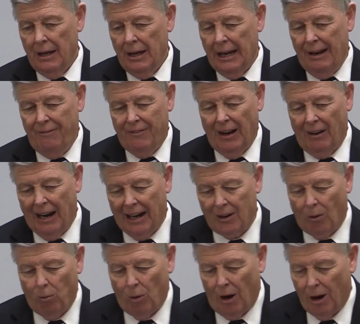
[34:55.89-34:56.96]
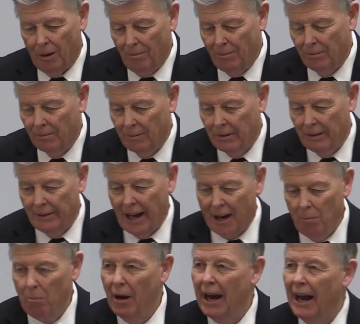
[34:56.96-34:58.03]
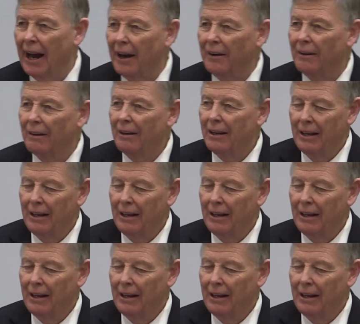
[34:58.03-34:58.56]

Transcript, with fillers: He felt like a worm, not a man,